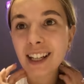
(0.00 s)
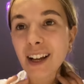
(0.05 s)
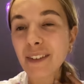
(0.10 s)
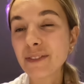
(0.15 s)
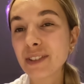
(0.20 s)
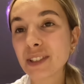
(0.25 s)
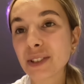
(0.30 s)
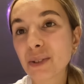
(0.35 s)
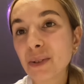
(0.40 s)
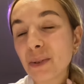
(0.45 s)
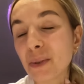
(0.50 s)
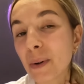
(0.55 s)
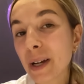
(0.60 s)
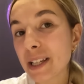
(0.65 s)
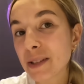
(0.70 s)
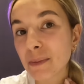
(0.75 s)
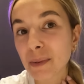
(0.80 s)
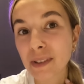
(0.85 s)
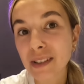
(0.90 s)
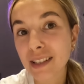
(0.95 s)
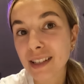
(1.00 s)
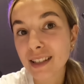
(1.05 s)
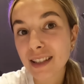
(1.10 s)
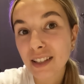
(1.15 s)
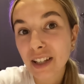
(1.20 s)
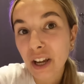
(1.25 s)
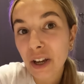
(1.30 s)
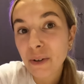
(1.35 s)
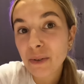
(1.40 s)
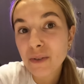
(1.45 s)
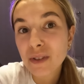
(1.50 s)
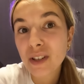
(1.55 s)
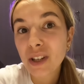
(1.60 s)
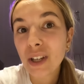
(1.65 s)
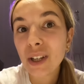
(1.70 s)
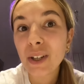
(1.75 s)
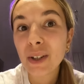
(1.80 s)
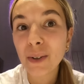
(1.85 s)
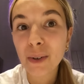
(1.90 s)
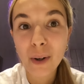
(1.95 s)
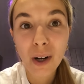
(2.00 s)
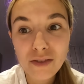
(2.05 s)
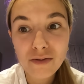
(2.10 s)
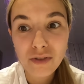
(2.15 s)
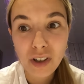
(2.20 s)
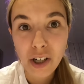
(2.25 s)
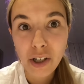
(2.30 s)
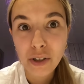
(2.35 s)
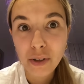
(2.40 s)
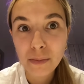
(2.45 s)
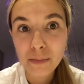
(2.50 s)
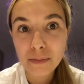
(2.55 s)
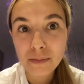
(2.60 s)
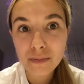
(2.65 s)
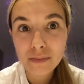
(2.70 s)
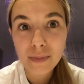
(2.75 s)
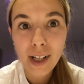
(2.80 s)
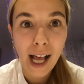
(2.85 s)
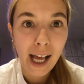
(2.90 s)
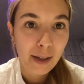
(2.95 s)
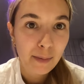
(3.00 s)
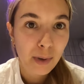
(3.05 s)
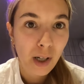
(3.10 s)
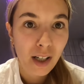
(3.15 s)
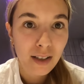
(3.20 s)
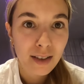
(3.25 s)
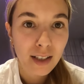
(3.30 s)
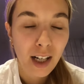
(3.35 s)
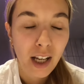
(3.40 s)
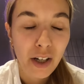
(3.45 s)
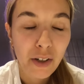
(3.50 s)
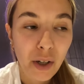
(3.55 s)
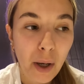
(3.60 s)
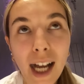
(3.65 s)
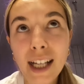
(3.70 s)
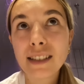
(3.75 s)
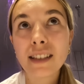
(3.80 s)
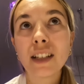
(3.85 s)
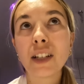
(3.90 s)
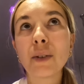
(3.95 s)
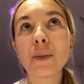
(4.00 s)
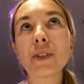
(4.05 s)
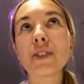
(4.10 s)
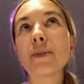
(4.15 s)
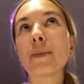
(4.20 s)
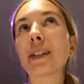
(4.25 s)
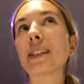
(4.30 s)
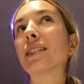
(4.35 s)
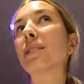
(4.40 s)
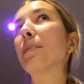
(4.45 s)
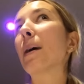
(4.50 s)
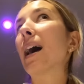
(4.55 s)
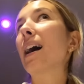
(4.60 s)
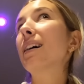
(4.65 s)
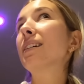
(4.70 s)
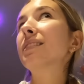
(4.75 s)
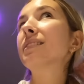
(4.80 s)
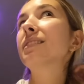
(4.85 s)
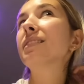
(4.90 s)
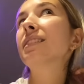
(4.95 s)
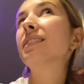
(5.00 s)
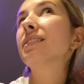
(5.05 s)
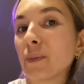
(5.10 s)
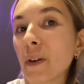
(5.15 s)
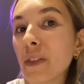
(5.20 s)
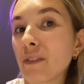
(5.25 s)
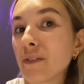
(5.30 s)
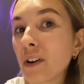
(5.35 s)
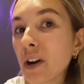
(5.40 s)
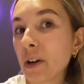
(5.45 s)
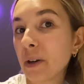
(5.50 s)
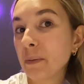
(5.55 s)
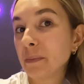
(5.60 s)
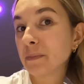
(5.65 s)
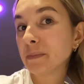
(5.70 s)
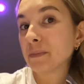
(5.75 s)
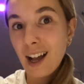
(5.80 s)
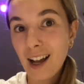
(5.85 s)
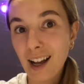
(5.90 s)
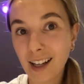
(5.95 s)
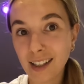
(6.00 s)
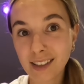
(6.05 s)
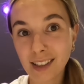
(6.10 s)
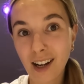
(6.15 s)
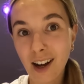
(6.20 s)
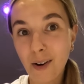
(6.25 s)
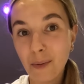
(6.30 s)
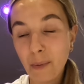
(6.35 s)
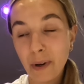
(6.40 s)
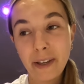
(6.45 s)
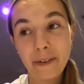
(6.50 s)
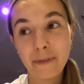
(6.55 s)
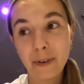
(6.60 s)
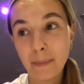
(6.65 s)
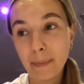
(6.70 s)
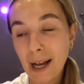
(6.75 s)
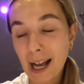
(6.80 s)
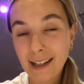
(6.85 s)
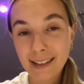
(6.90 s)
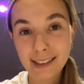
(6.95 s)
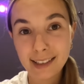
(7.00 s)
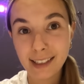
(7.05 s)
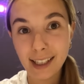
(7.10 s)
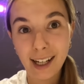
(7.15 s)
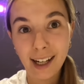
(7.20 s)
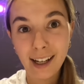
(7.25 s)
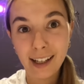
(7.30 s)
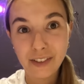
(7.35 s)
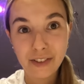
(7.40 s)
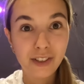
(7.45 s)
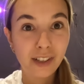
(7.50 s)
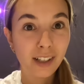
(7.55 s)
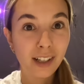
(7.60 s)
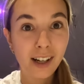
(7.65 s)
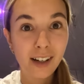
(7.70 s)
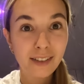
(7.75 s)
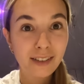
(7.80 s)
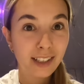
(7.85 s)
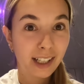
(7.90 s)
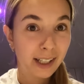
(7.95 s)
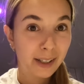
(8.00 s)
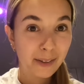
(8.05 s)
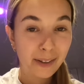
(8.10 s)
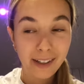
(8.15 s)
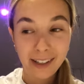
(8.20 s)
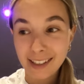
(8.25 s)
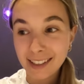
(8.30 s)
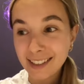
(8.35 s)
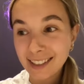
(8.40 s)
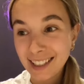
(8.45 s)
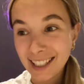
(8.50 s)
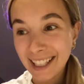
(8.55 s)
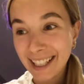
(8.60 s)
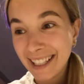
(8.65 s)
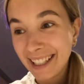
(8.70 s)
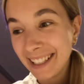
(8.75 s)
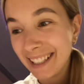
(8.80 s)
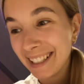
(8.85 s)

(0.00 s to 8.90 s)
I've just always wanted to go to Rome and Barcelona. I don't know what to expect with Rome. I can't wait for pasta and gelato, honestly.